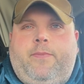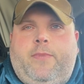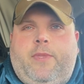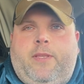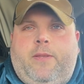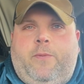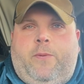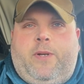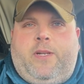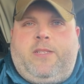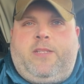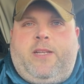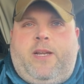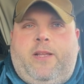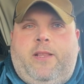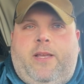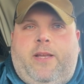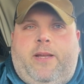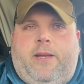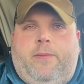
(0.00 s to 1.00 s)
want to
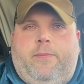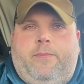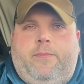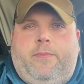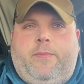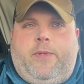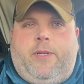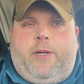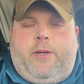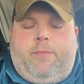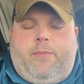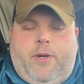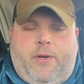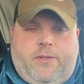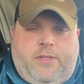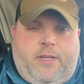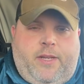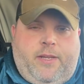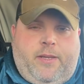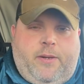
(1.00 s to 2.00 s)
sound like I'm, you know,
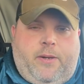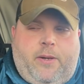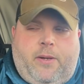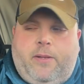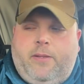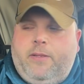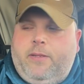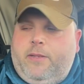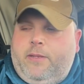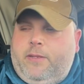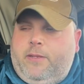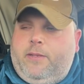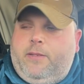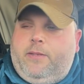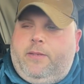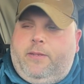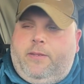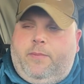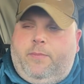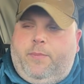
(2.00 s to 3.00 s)
boasting at all,
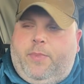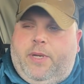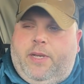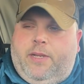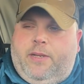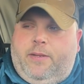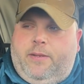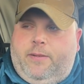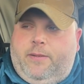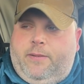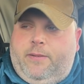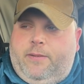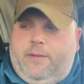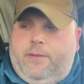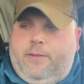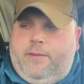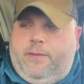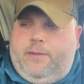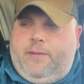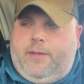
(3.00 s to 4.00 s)
but
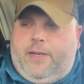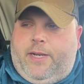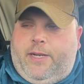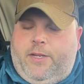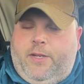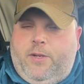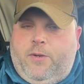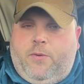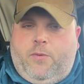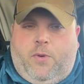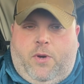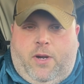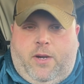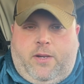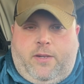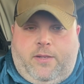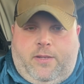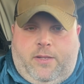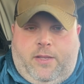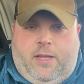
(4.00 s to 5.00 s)
I do
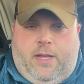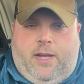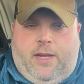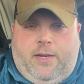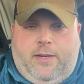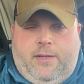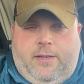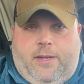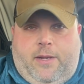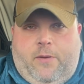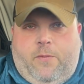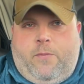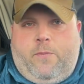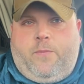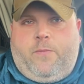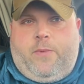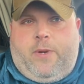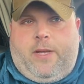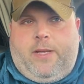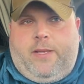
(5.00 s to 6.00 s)
work a lot.
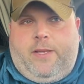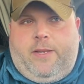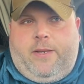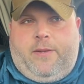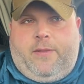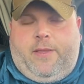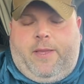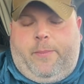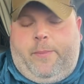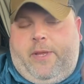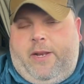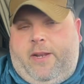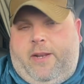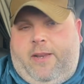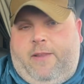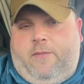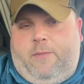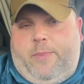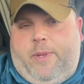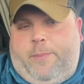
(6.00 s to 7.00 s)
You know, that may not
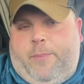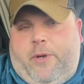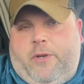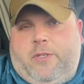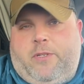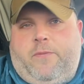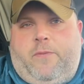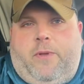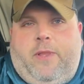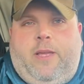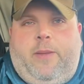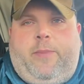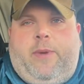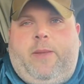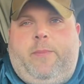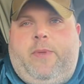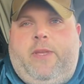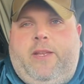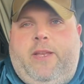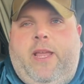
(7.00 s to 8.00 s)
even be boastful. That
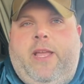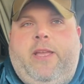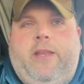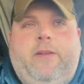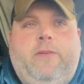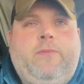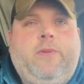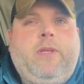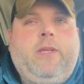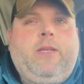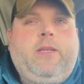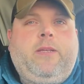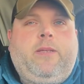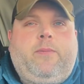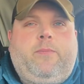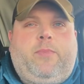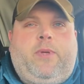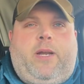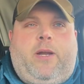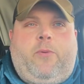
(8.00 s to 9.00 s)
might be a negative,
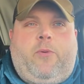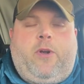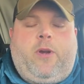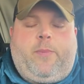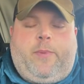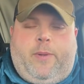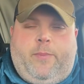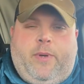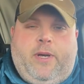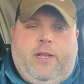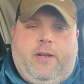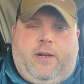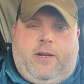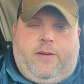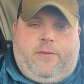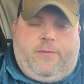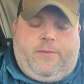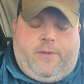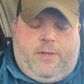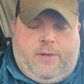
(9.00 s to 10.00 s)
but I work my butt
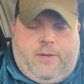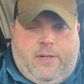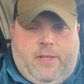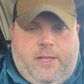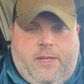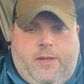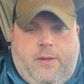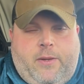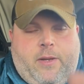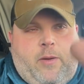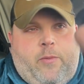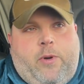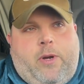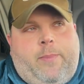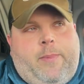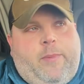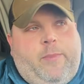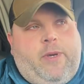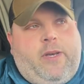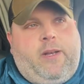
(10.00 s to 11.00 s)
off. I really do. I work
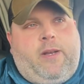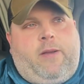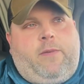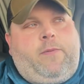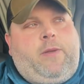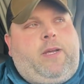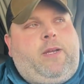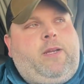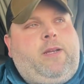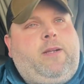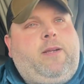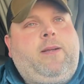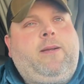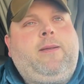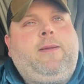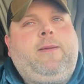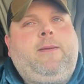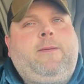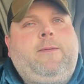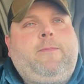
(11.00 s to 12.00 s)
my butt off out here.
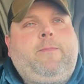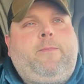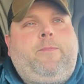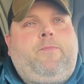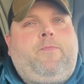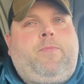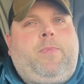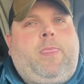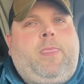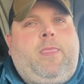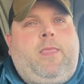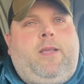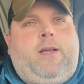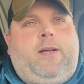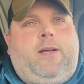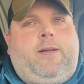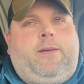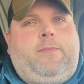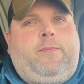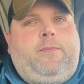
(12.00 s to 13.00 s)

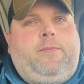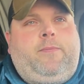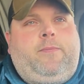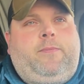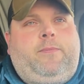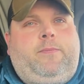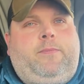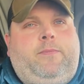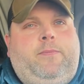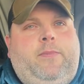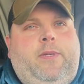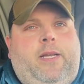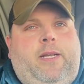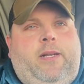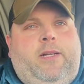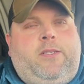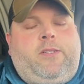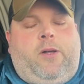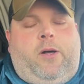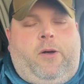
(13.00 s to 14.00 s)
And
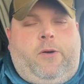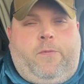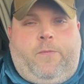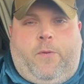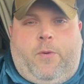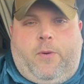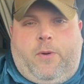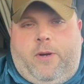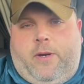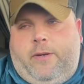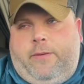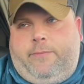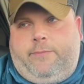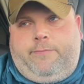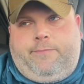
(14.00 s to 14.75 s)
it's all for,